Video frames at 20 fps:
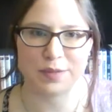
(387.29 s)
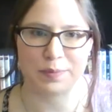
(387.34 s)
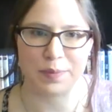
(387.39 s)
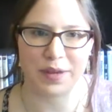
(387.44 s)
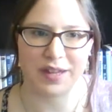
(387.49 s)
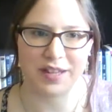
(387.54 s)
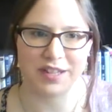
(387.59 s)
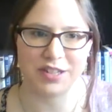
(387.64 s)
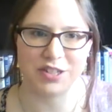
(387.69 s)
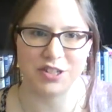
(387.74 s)

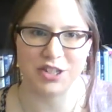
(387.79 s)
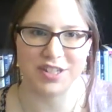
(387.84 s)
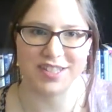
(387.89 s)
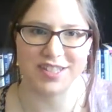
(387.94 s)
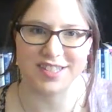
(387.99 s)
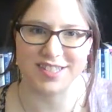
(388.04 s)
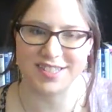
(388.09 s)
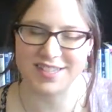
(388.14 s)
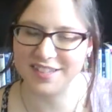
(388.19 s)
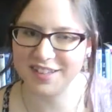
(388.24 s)
because she
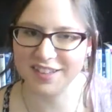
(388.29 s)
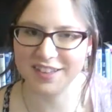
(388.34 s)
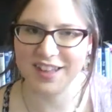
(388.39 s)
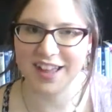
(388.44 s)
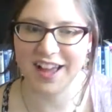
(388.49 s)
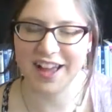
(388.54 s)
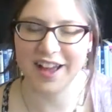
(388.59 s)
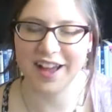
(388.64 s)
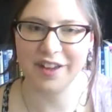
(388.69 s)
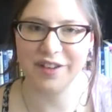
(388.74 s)
is still
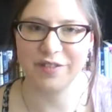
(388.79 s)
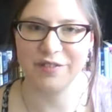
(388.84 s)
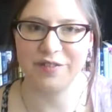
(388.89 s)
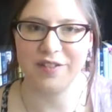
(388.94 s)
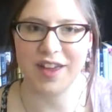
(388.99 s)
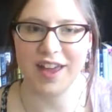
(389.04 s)
alive,